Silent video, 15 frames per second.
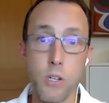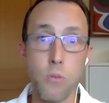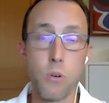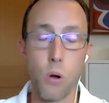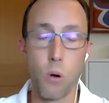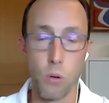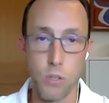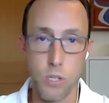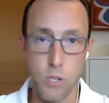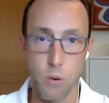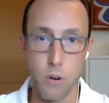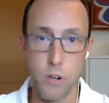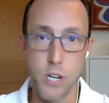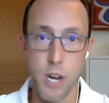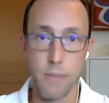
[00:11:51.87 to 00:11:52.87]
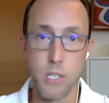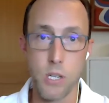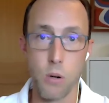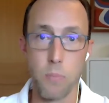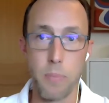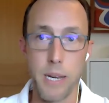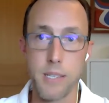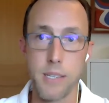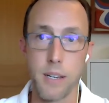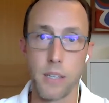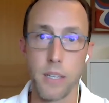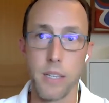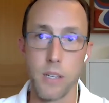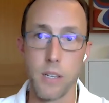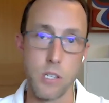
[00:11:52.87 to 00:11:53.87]
cold storage, yep. So
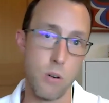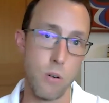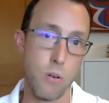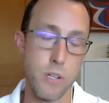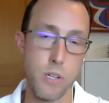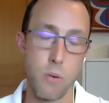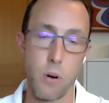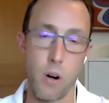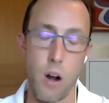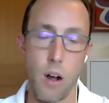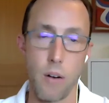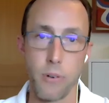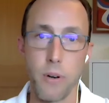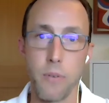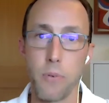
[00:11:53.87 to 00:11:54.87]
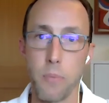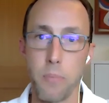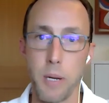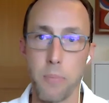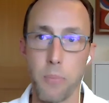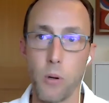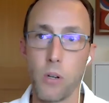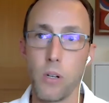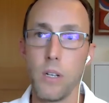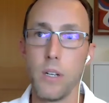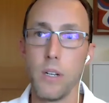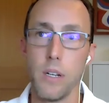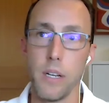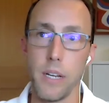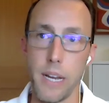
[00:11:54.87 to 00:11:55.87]
basically the storage that we're offering for people
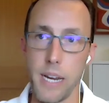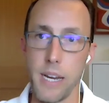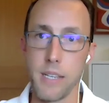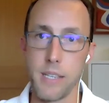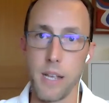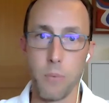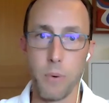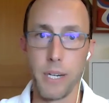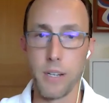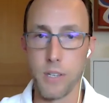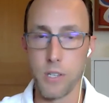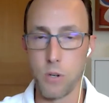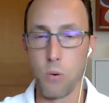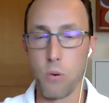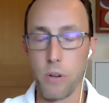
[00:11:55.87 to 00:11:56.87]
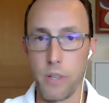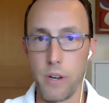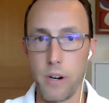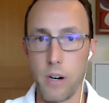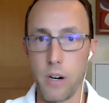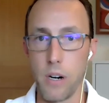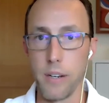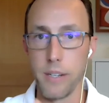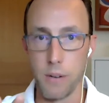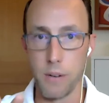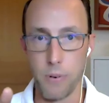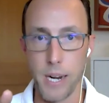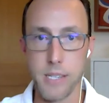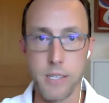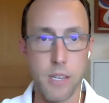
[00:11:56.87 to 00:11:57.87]
is that we can store their
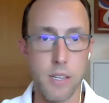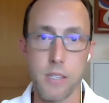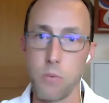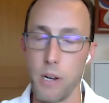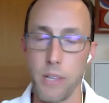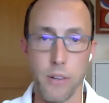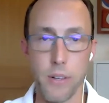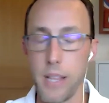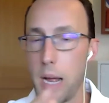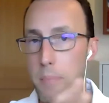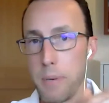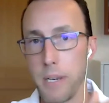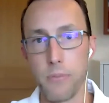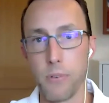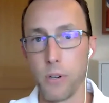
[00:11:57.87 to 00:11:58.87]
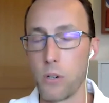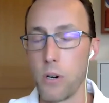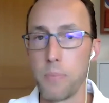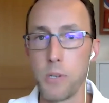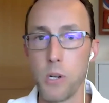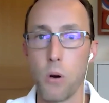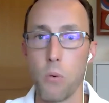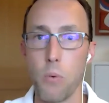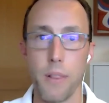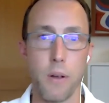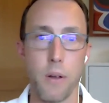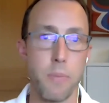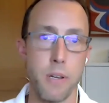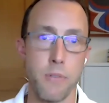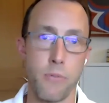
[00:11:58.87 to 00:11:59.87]
devices, whether that be for crypto,
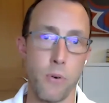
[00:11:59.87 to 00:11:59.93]
whether it be